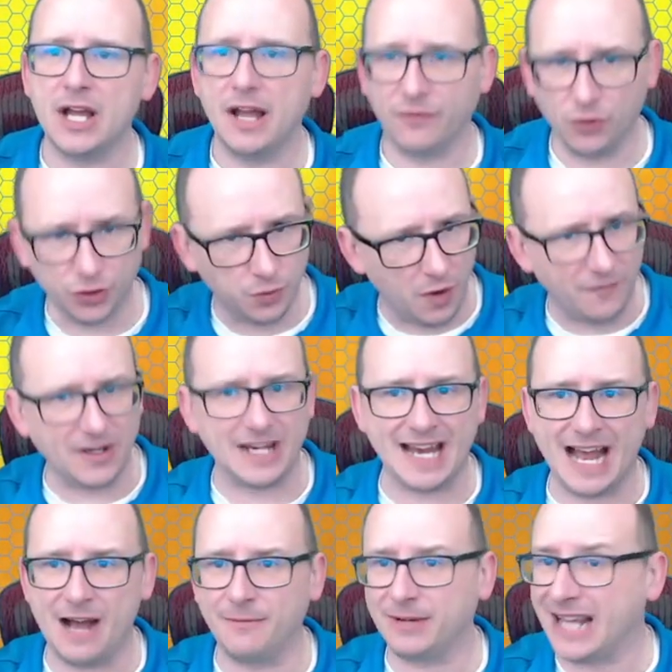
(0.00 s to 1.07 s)
Of course, Watford are
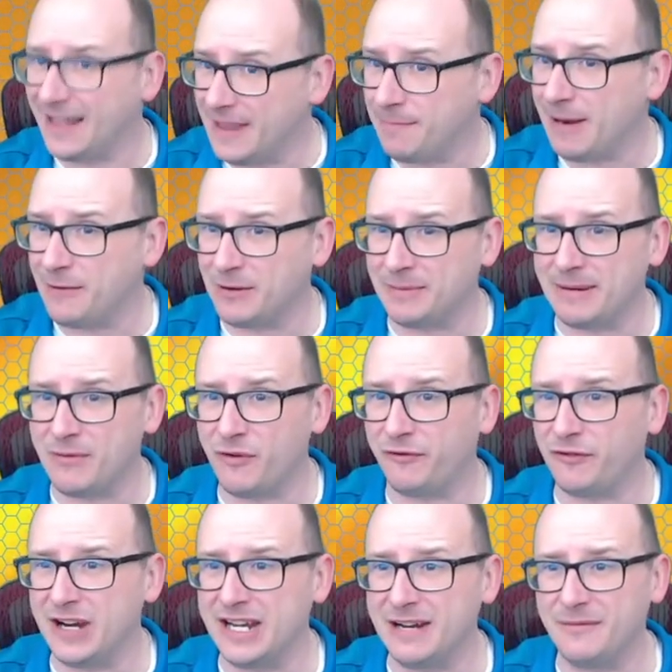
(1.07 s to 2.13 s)
down. Can they play with a bit more
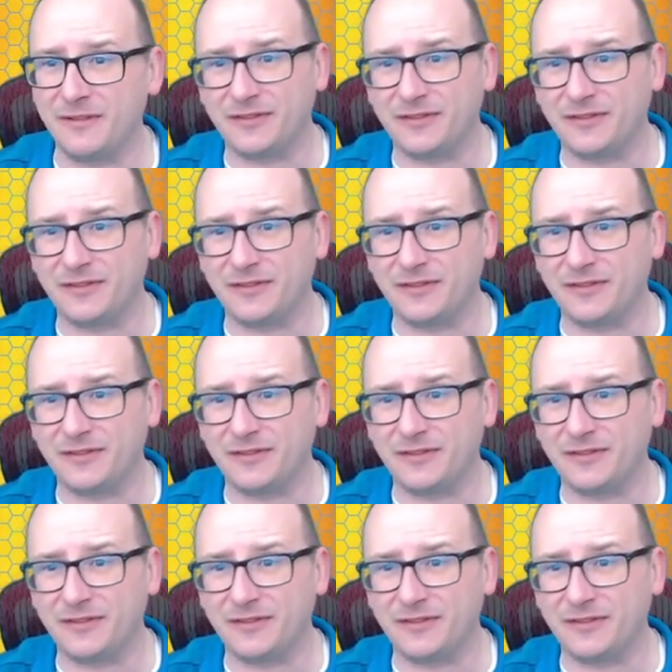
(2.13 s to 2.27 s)
freedom?